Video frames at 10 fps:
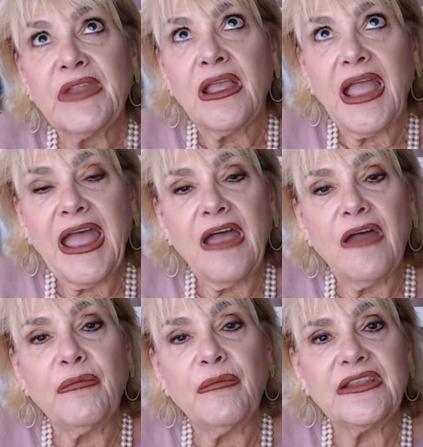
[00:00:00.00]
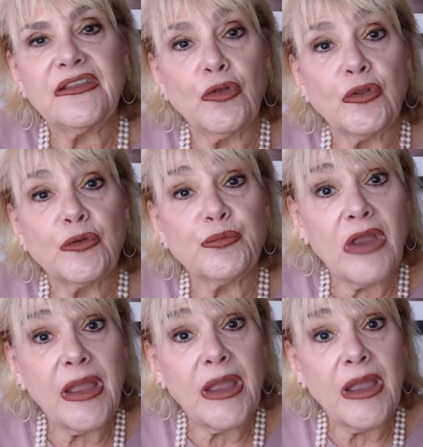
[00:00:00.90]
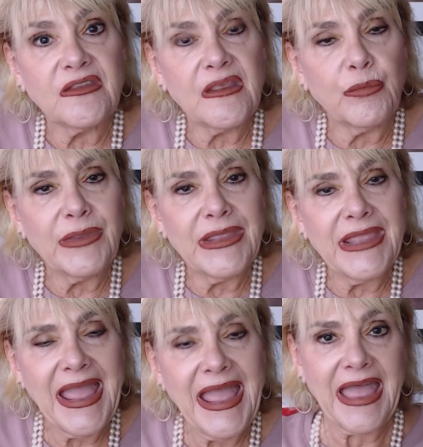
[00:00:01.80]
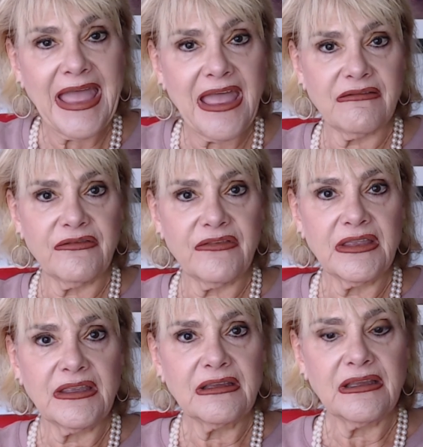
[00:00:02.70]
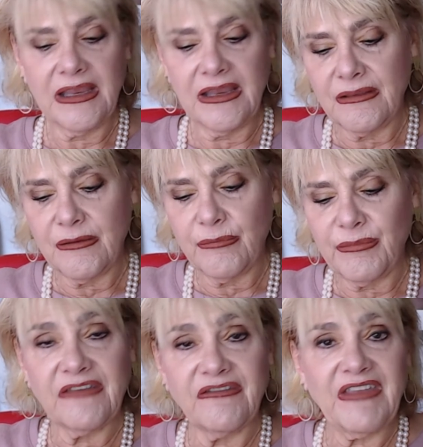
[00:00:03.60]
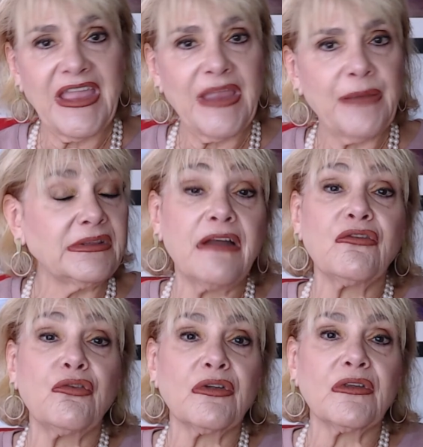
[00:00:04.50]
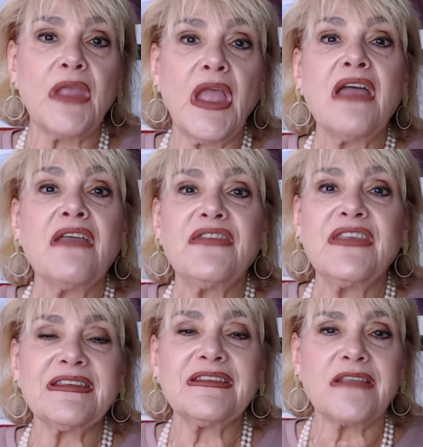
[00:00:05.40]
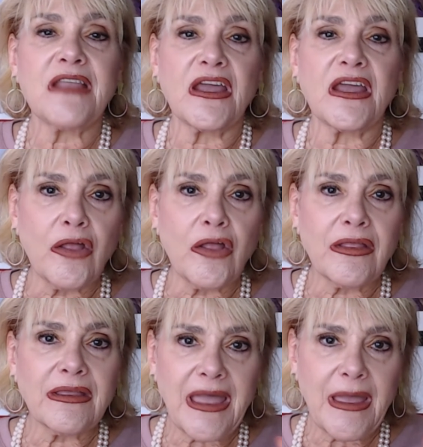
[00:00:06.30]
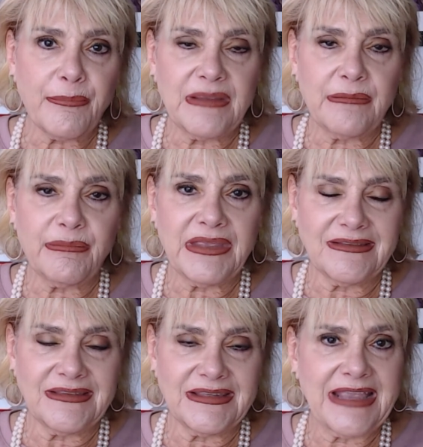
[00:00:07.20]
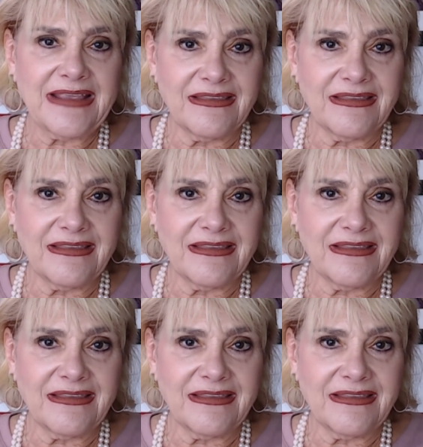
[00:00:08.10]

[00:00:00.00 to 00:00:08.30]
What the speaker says: how many sold properties that we have in the month of April. Now, of course, This is not all encompassing because today is the